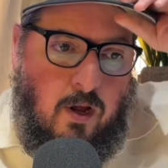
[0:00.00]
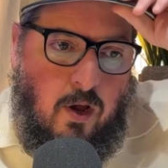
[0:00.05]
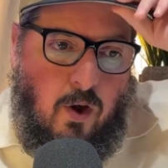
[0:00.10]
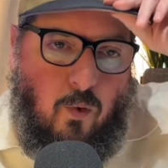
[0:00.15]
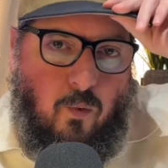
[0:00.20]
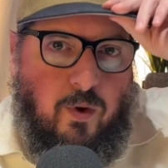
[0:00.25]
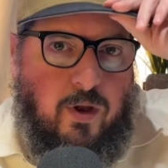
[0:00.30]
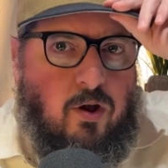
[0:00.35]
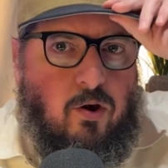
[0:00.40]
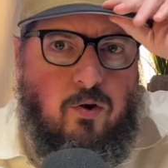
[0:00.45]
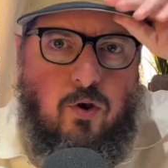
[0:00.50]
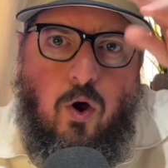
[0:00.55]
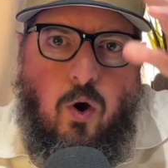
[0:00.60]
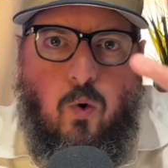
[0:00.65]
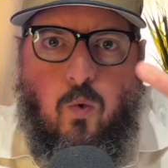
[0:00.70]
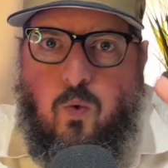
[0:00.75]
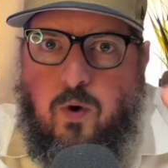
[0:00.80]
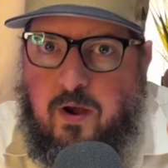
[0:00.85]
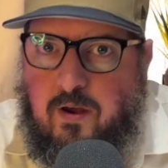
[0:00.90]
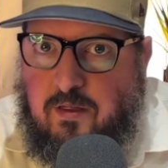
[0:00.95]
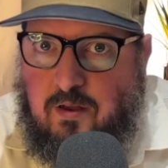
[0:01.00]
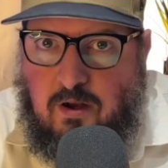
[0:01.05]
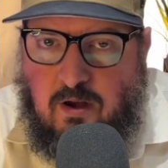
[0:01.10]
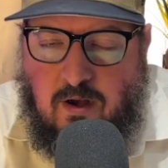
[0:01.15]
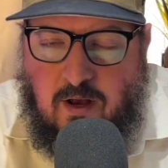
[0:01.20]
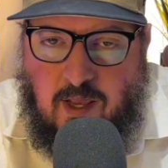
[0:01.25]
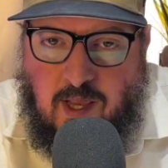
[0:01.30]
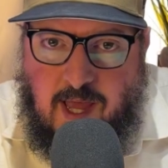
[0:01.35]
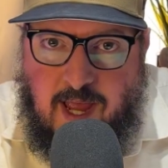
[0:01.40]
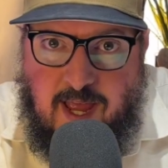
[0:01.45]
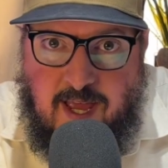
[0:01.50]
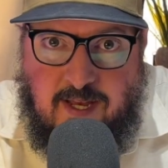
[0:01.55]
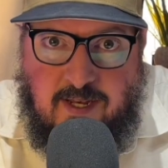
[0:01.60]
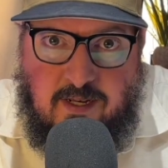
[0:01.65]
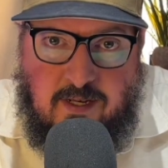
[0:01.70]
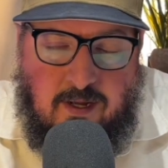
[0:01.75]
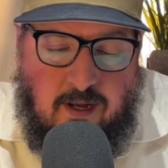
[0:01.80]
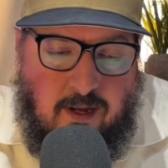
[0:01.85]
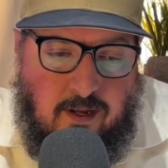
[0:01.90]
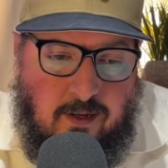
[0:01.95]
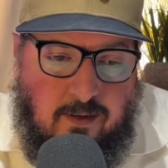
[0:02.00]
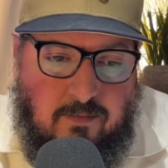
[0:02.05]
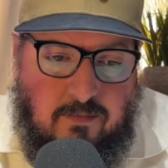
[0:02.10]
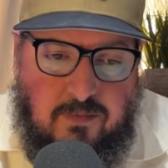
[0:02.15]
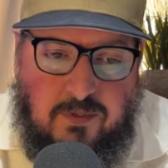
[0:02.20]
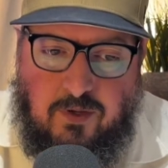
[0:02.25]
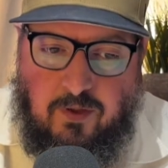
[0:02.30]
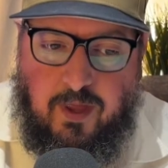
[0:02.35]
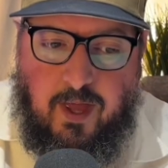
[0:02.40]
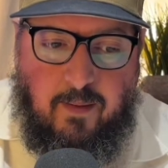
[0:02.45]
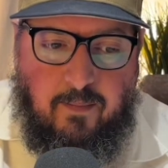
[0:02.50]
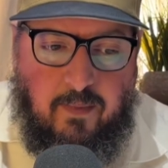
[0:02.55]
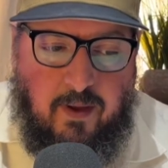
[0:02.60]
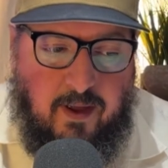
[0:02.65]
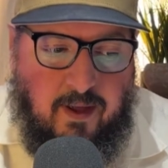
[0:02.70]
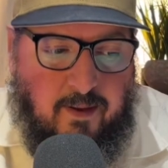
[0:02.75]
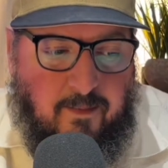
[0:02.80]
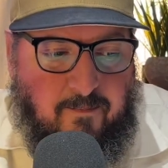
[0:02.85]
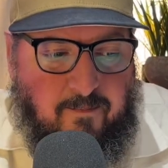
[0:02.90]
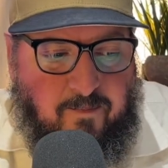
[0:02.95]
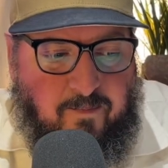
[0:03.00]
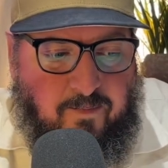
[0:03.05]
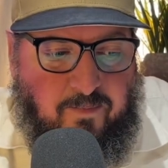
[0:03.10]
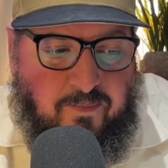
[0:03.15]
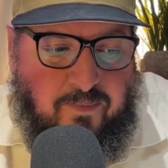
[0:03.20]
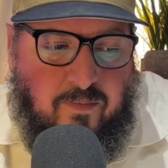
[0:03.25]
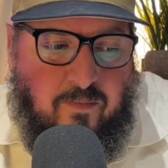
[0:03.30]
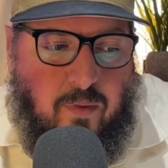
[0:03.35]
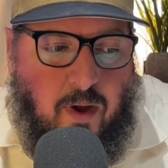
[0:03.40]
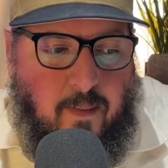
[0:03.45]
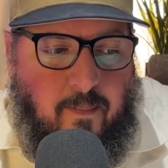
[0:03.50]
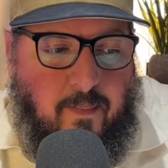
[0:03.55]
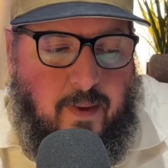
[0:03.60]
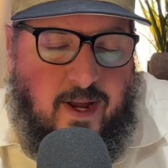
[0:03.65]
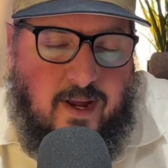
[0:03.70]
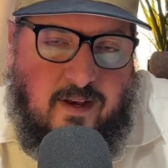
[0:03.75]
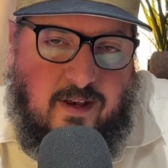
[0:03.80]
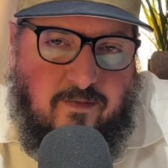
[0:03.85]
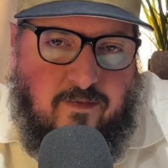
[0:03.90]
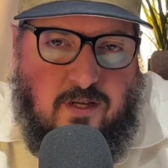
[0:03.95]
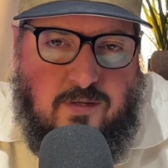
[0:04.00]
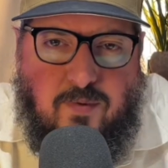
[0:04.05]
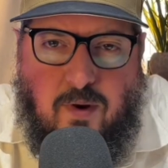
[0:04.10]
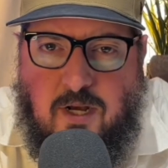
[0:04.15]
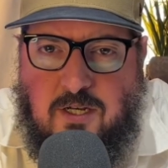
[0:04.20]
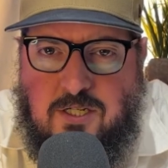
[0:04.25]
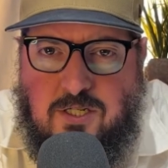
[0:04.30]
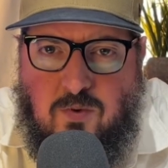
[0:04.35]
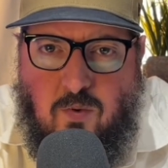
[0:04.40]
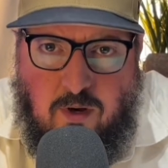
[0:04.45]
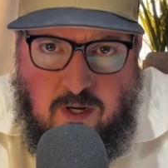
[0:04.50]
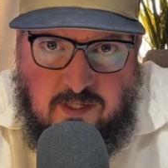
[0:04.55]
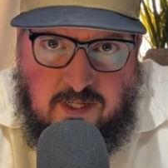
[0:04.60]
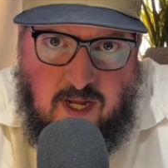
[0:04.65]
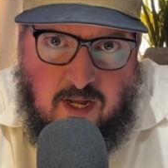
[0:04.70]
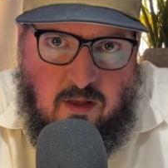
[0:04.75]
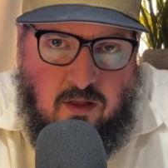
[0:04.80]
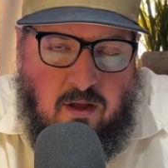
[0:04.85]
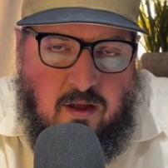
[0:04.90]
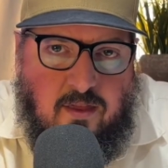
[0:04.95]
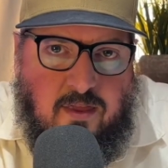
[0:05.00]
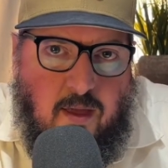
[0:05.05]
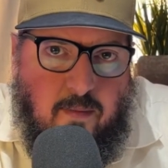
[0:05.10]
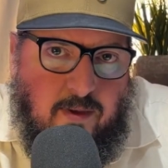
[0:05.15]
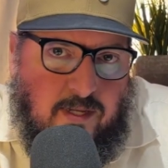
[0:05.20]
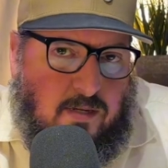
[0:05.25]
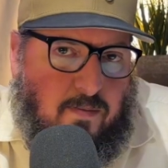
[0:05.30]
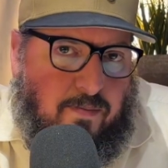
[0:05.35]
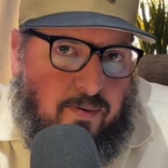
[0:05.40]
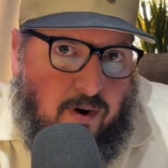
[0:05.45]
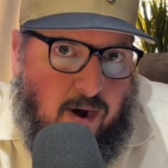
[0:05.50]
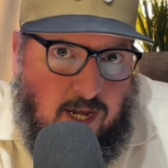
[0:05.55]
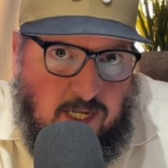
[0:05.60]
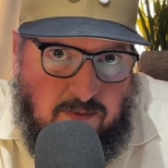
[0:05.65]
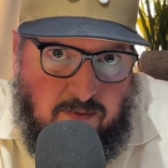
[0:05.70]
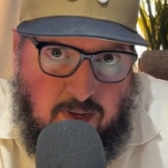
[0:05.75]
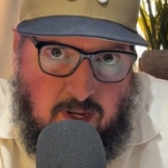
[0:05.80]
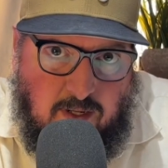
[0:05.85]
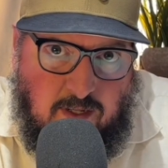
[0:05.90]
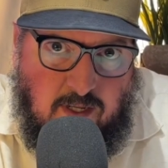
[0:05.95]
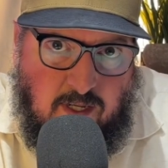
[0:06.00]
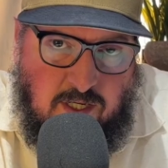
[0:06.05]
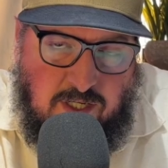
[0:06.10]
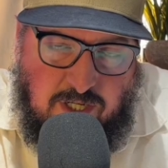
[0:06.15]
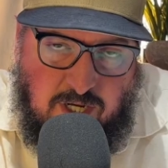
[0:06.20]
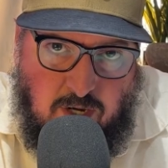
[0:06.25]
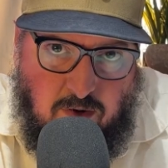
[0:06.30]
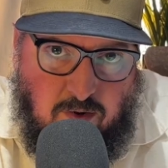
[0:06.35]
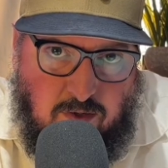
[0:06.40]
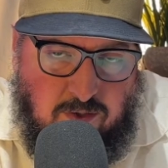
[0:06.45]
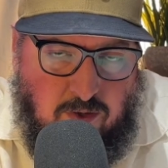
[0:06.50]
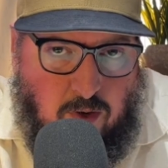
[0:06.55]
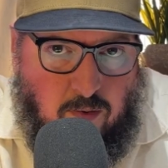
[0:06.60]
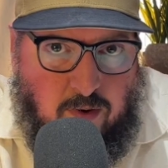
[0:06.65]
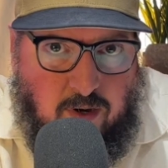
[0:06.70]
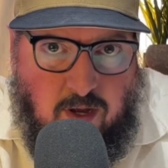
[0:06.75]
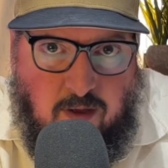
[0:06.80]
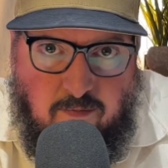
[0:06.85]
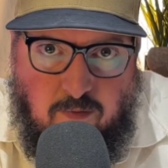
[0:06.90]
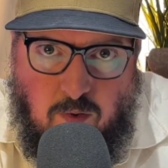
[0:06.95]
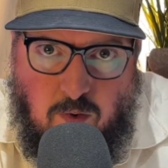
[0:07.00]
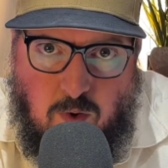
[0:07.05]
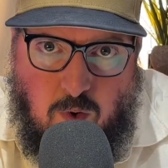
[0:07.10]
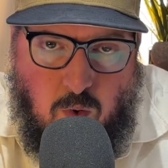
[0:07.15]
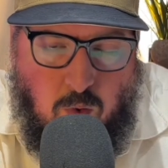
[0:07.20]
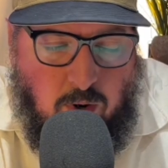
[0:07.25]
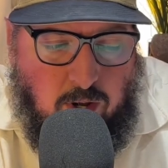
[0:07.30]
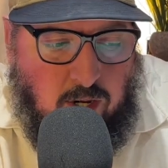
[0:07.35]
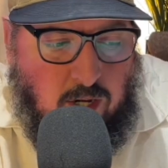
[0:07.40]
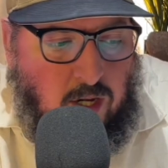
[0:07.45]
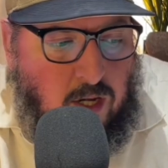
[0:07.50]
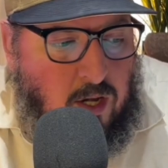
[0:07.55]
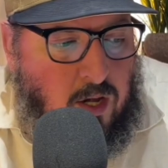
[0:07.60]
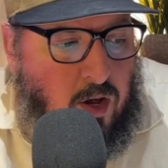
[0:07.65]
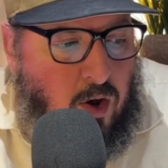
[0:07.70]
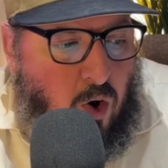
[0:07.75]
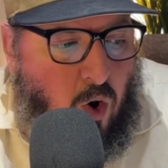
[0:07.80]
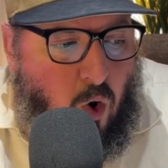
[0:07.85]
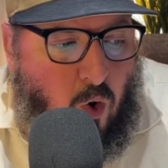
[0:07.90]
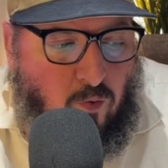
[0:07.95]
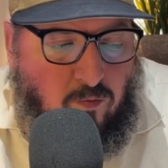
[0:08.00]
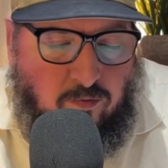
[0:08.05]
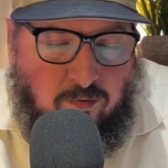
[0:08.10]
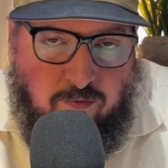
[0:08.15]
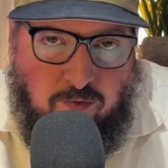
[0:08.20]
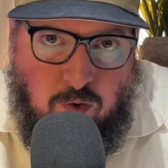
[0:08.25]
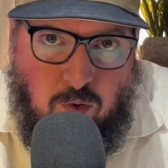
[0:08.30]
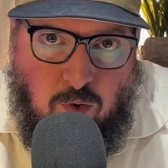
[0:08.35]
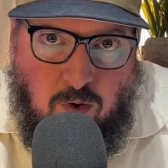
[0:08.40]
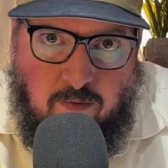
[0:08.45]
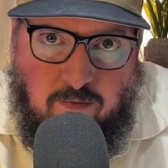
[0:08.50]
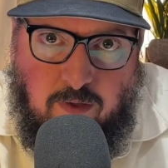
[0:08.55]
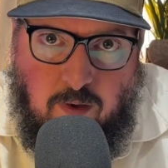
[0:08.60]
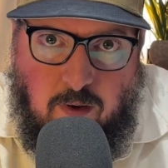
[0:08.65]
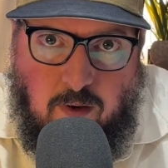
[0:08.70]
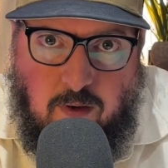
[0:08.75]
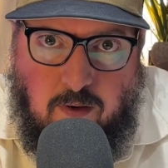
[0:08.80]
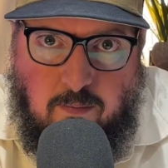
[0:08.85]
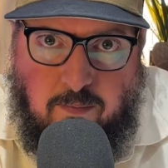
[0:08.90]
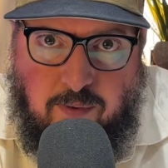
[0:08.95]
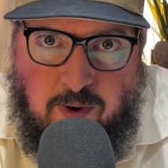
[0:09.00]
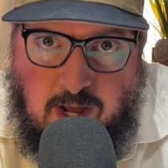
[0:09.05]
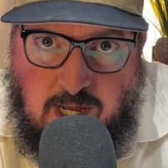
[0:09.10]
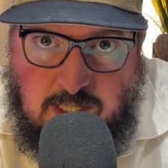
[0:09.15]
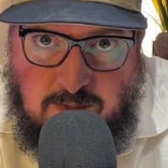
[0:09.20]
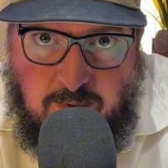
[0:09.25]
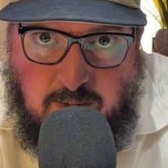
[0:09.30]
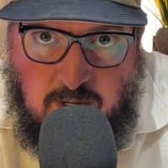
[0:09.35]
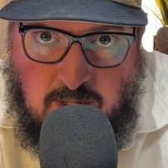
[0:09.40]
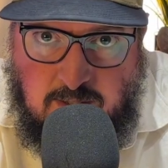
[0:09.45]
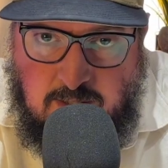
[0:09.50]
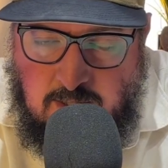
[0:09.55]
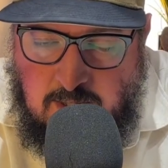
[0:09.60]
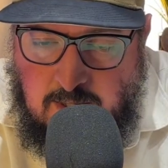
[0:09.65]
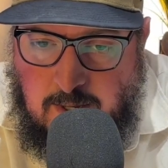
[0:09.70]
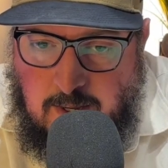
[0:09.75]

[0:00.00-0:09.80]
we don't know where they're going to land, so that might make a difference, but I just want to take a look at them as a prospect in general. So I want to give you a quick overview of the prospect.